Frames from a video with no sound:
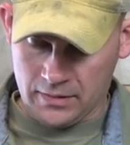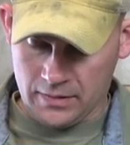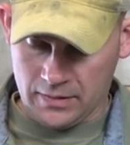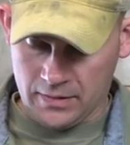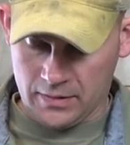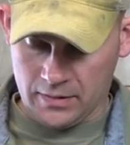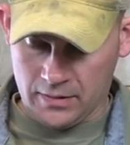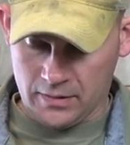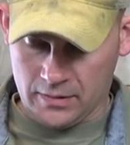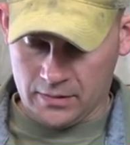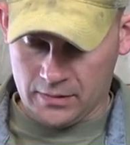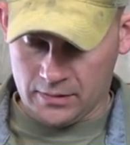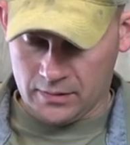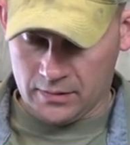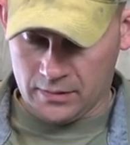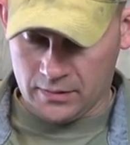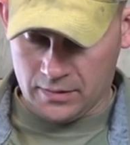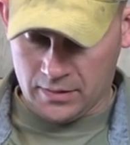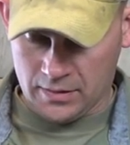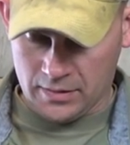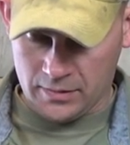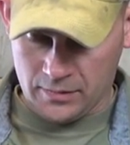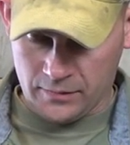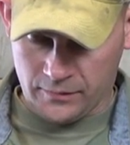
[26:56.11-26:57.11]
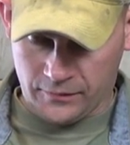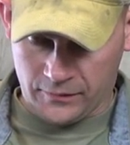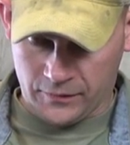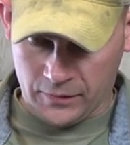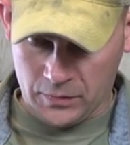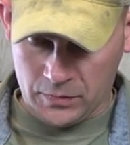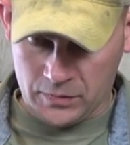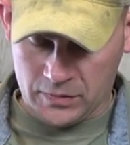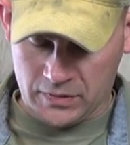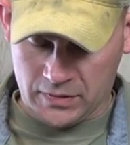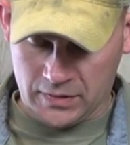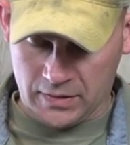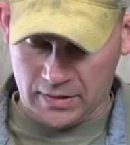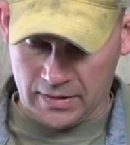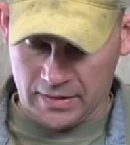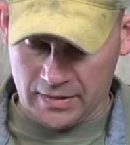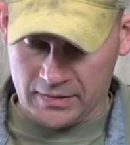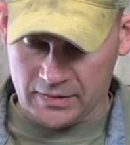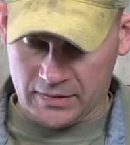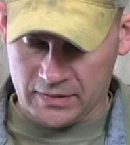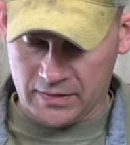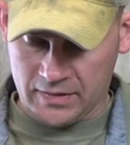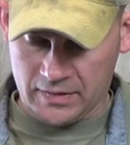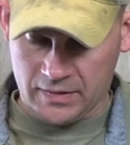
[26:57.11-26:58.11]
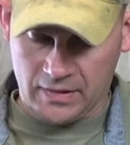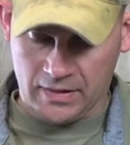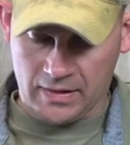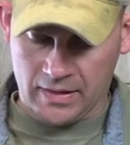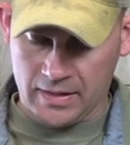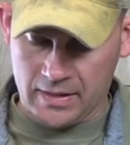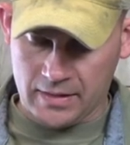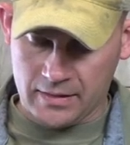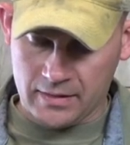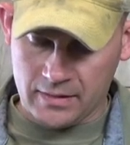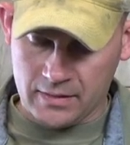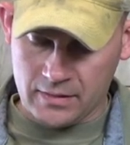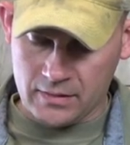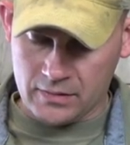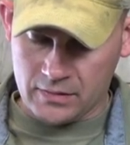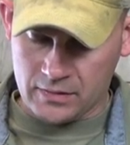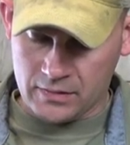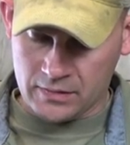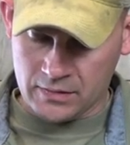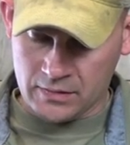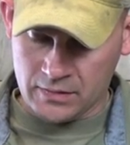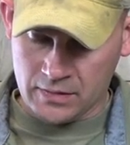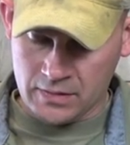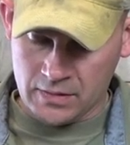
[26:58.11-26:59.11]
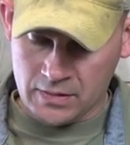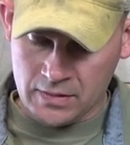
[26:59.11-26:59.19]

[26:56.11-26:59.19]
than other folks that I see tie these.